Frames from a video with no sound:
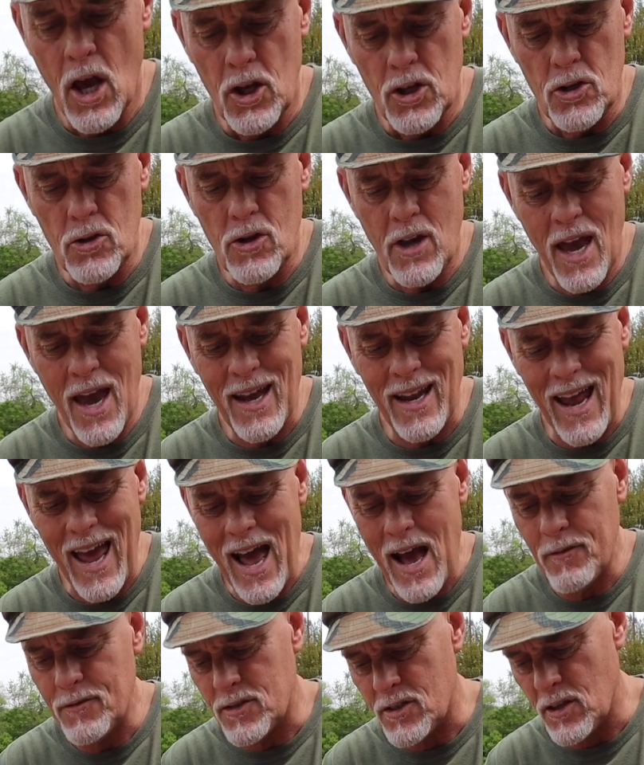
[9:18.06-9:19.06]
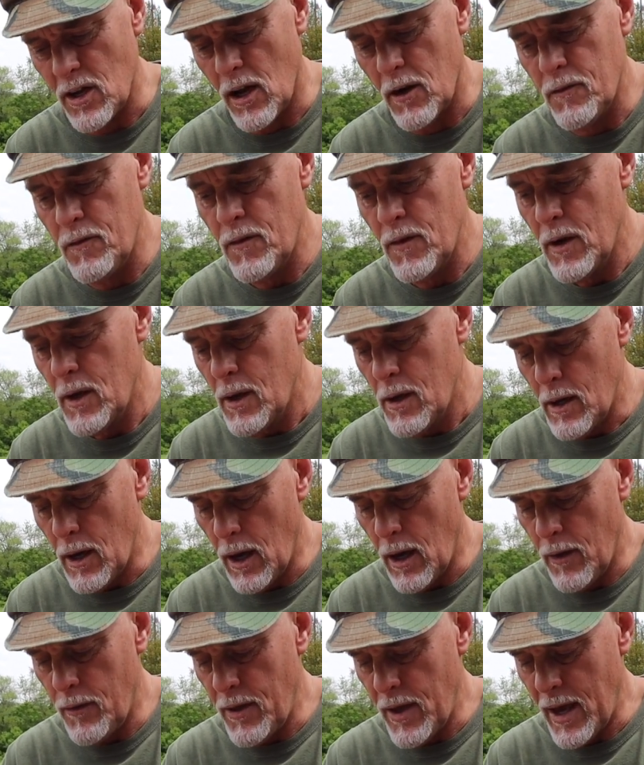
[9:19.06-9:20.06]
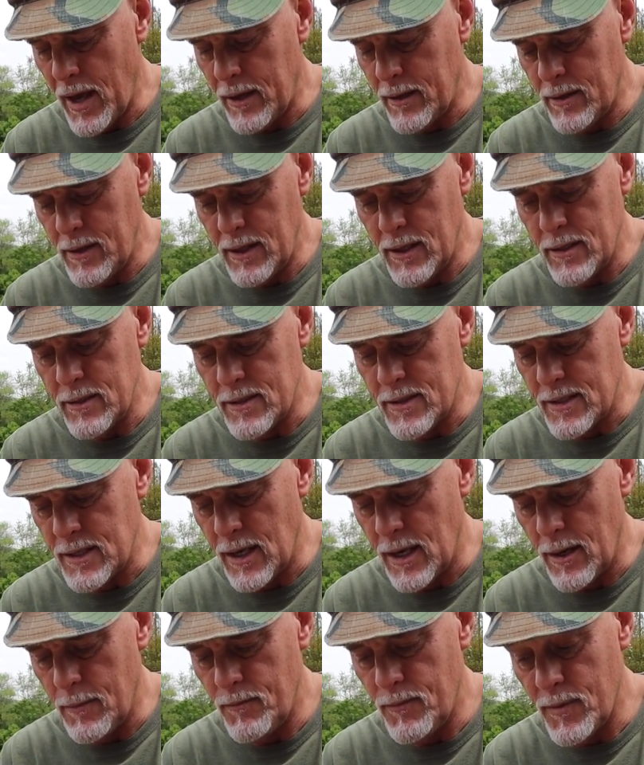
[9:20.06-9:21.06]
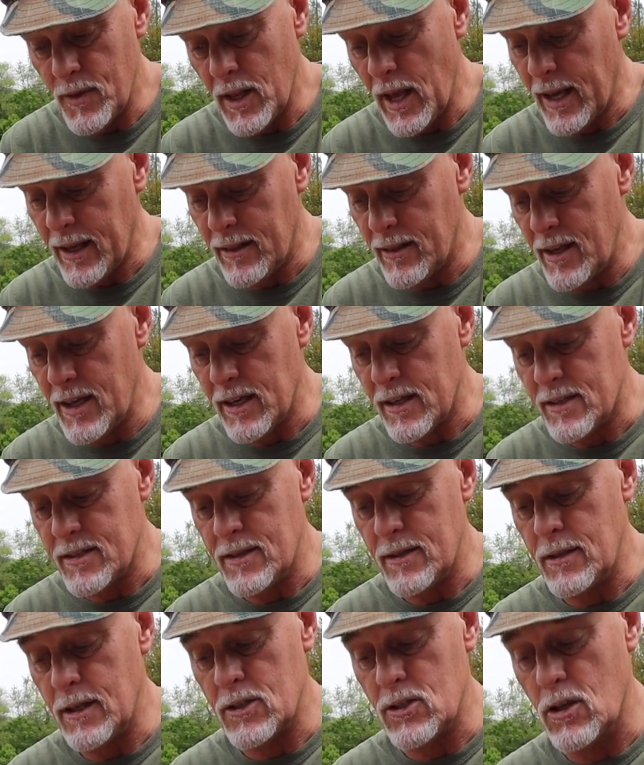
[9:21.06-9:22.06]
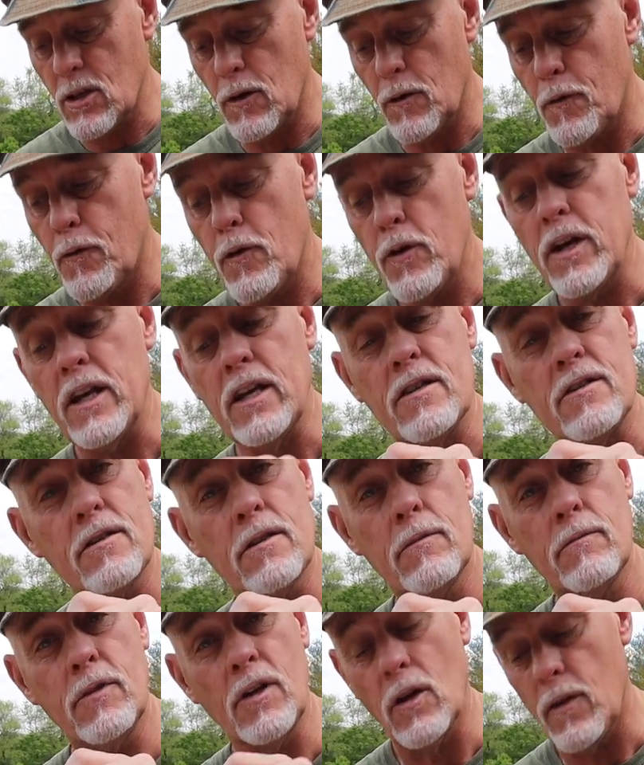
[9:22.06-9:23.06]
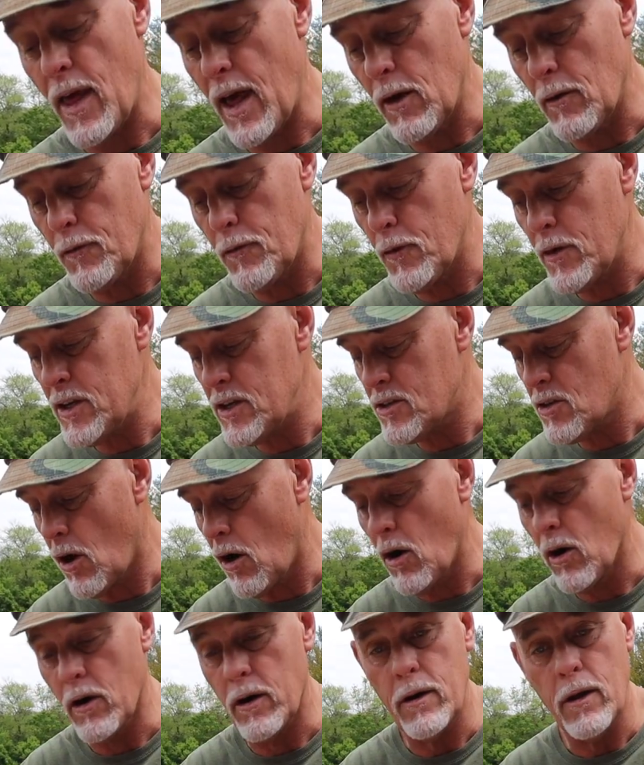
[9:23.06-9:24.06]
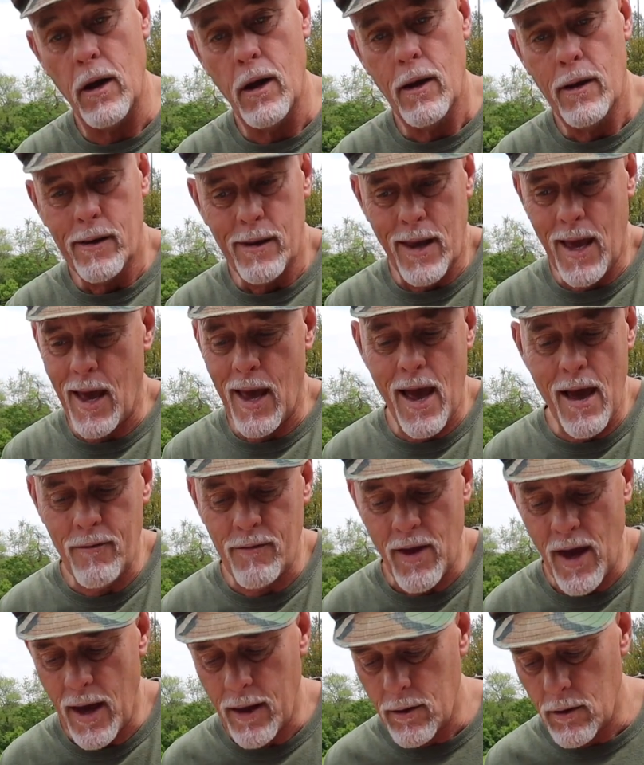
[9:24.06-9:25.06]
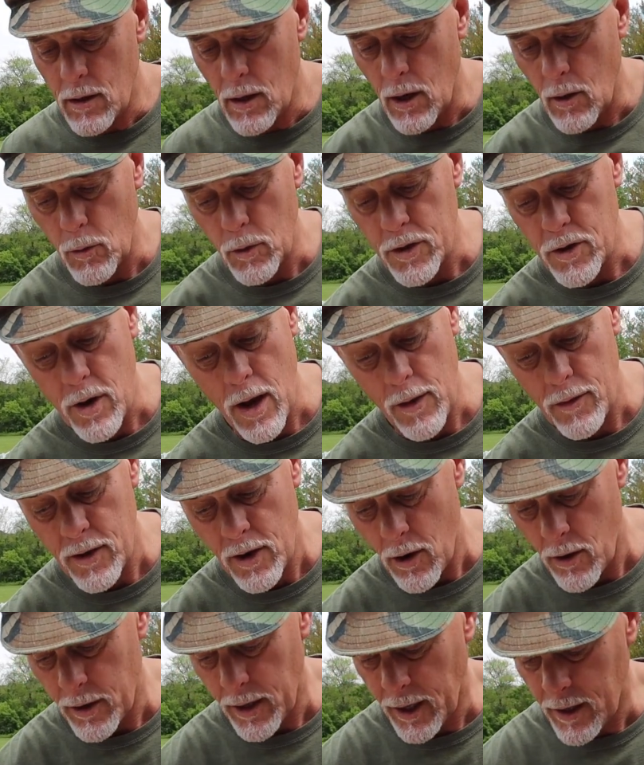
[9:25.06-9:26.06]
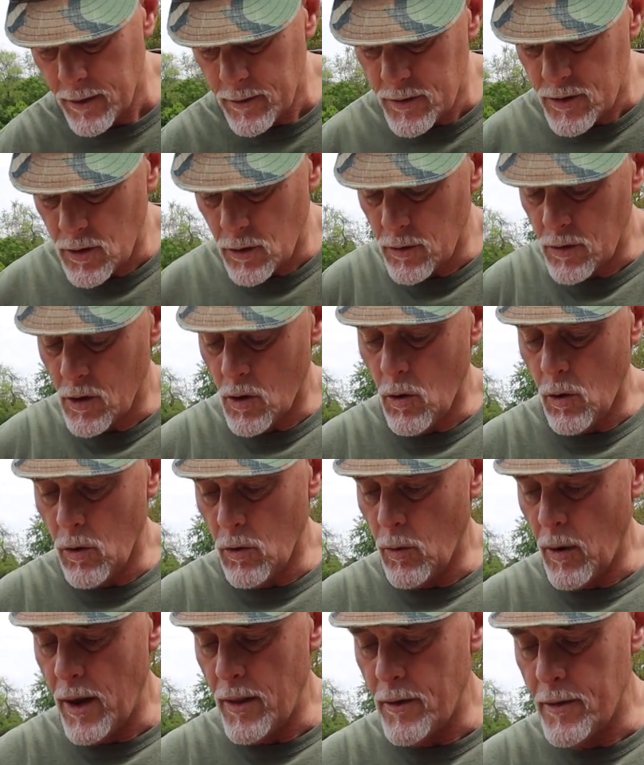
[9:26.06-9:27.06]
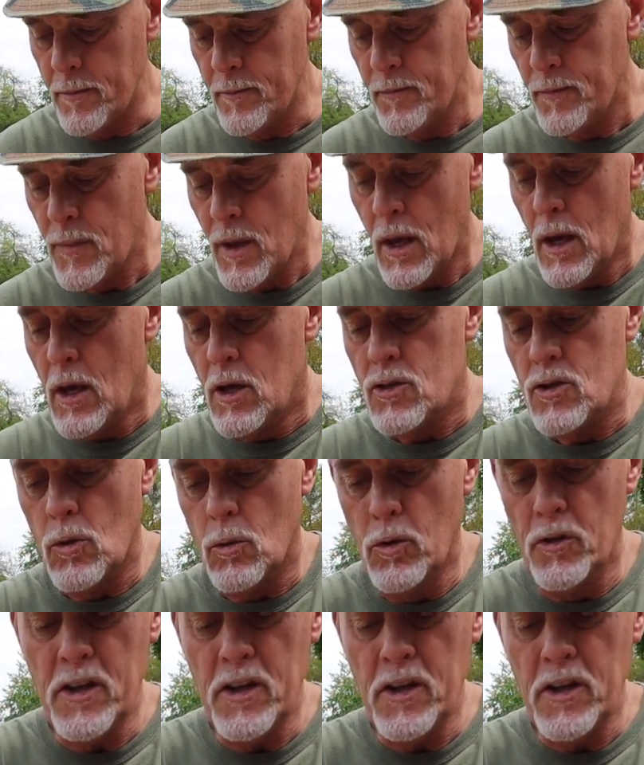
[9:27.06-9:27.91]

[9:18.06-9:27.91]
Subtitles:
you can't have stuff that is like this, that's going to freeze. That'll freeze hard. You can't have that when you're out in the Arctic, so in the cold weather. So we'll